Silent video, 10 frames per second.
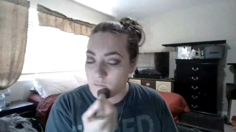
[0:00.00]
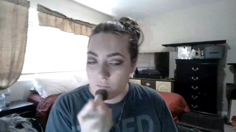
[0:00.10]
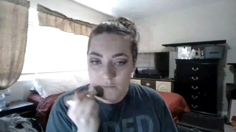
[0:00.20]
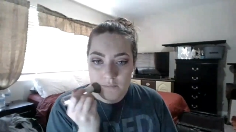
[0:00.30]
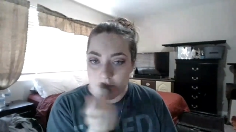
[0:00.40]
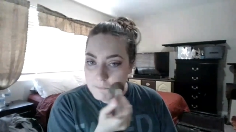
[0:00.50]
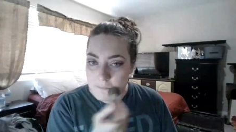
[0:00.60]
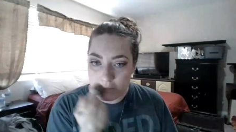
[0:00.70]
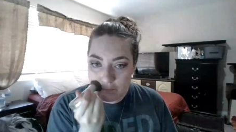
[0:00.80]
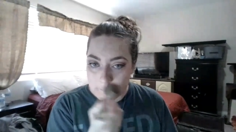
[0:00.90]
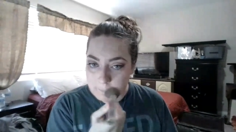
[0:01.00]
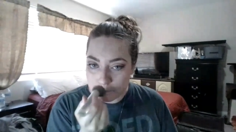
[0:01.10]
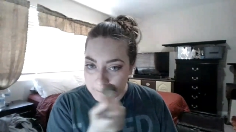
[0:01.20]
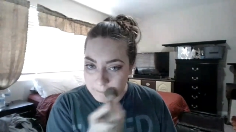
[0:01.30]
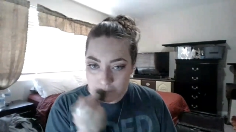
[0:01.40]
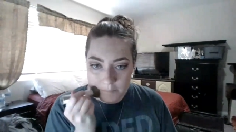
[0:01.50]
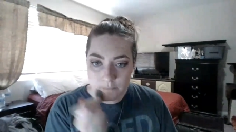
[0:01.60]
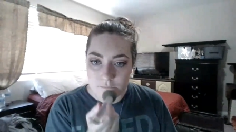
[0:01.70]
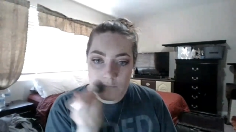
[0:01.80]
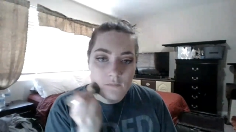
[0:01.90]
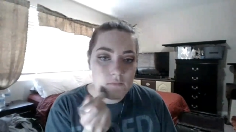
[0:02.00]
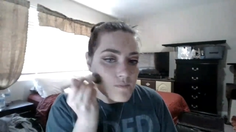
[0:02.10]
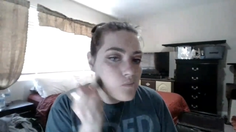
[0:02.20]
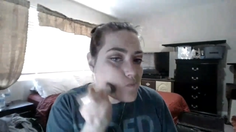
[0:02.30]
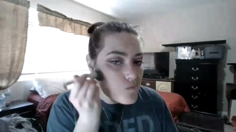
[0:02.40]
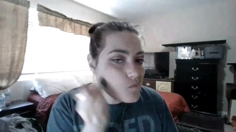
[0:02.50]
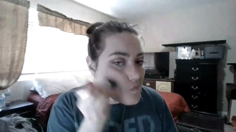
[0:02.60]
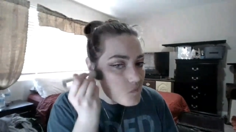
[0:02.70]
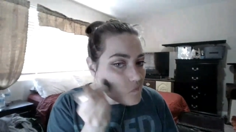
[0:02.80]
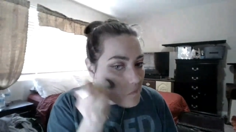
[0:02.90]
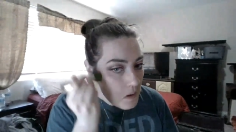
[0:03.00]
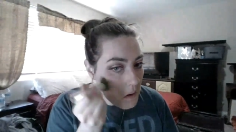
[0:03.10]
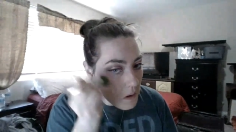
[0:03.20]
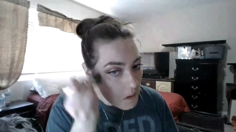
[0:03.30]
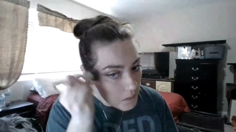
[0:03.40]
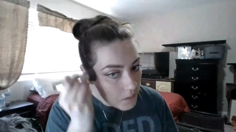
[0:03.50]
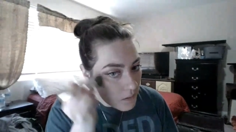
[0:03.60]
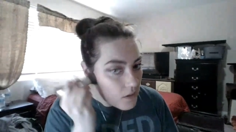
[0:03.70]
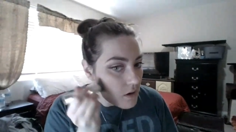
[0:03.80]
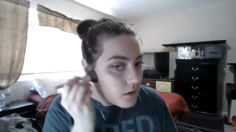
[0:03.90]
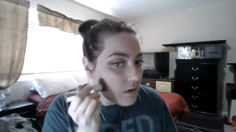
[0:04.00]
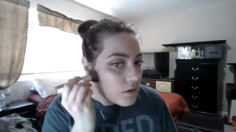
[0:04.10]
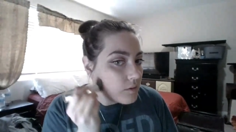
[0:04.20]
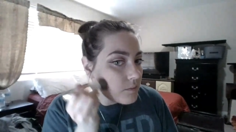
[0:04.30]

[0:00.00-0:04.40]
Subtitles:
overly covered. I really like it because it gives you that natural finish look.